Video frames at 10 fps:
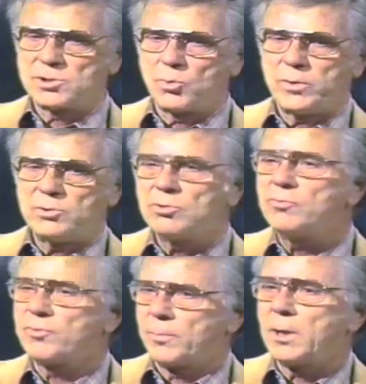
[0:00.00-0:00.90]
so we drew
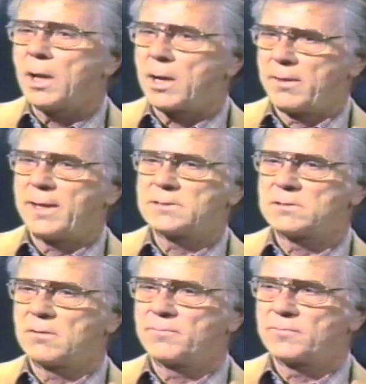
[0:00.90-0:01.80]
from a lot of that
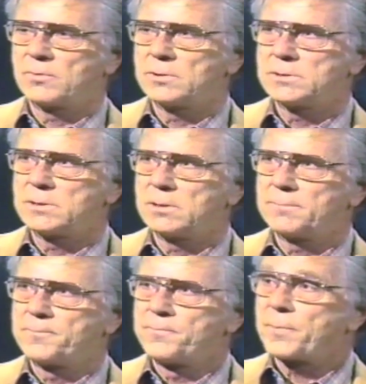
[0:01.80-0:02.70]
stuff because,
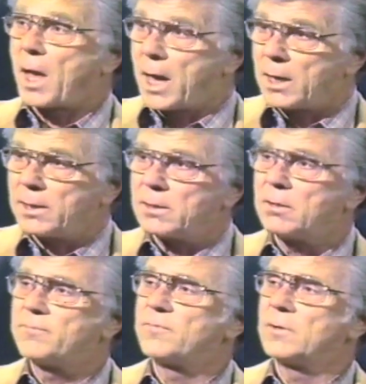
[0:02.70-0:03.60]
oddly
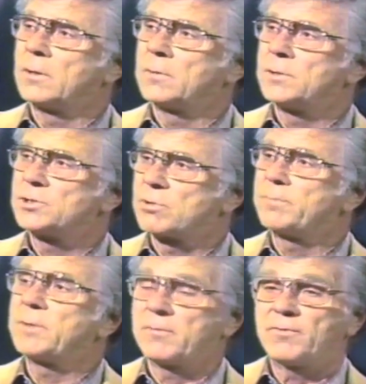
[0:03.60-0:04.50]
enough, the
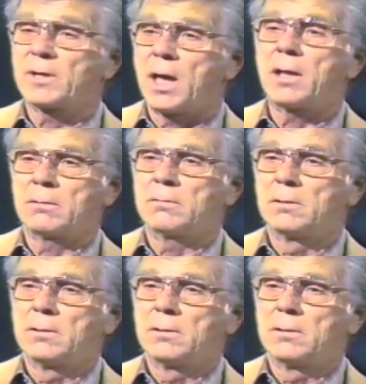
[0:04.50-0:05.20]
script had forgotten